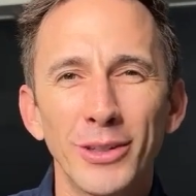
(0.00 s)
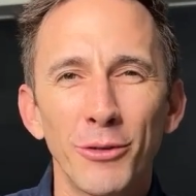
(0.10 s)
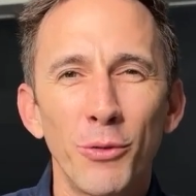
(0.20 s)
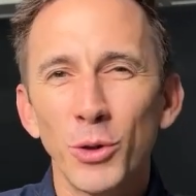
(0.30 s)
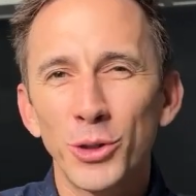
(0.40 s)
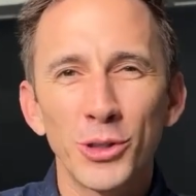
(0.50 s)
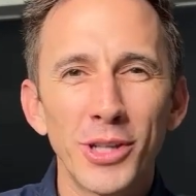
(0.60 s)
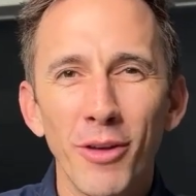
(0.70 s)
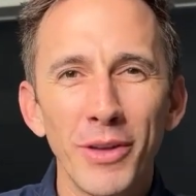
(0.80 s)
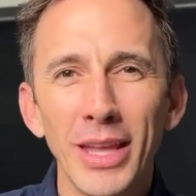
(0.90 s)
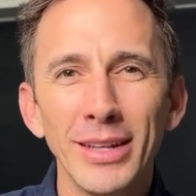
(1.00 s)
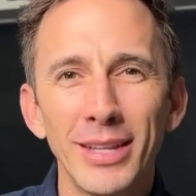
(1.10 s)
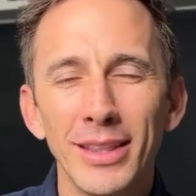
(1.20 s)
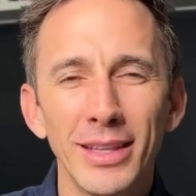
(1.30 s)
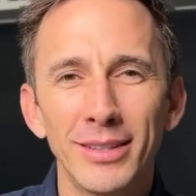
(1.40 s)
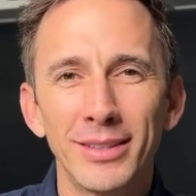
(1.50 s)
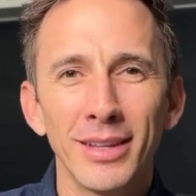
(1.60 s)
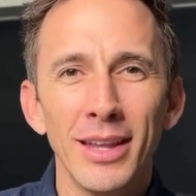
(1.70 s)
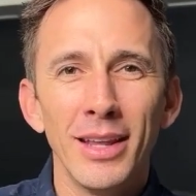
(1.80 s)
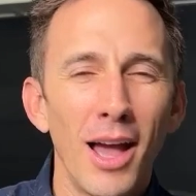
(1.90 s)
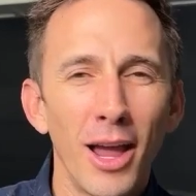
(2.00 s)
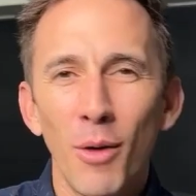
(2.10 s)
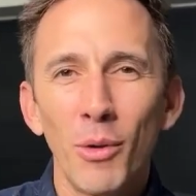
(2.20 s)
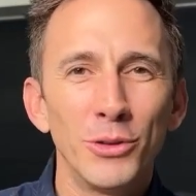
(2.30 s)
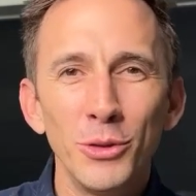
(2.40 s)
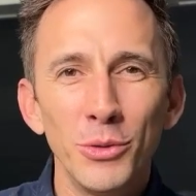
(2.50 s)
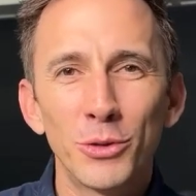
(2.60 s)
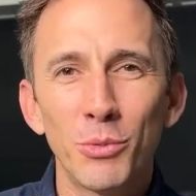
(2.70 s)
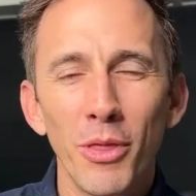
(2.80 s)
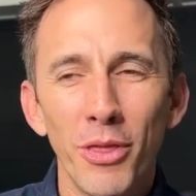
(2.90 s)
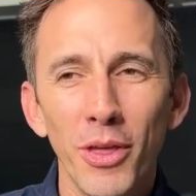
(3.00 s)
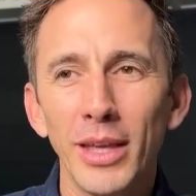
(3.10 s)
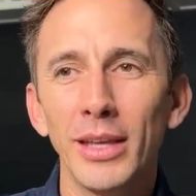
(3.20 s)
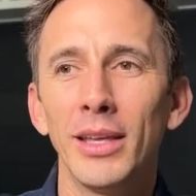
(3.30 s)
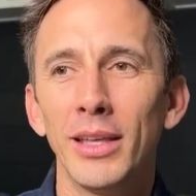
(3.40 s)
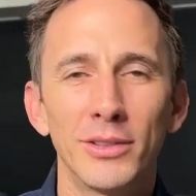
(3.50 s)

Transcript: to force yourself into this, I always do this one thing.